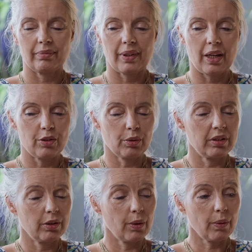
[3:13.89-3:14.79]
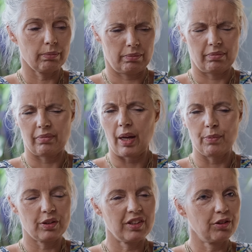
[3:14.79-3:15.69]
I don't know. I'm
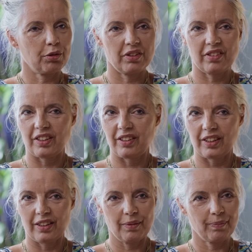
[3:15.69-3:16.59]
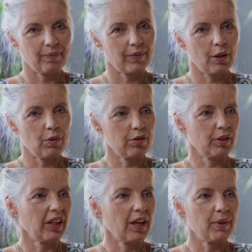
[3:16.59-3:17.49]
not interested in. I was
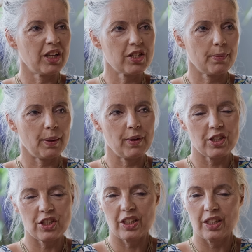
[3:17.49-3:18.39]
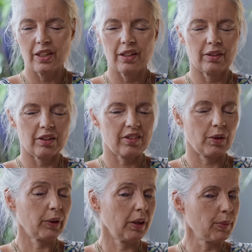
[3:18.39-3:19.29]
looking at Babaji, and I said,
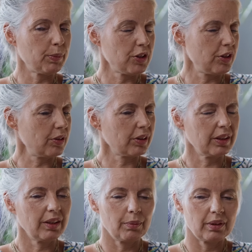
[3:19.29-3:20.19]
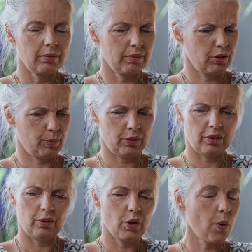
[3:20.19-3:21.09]
okay, Babaji's okay. And this
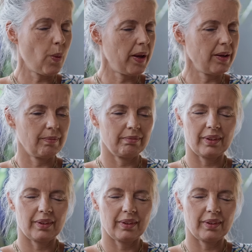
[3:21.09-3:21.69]
person, no way.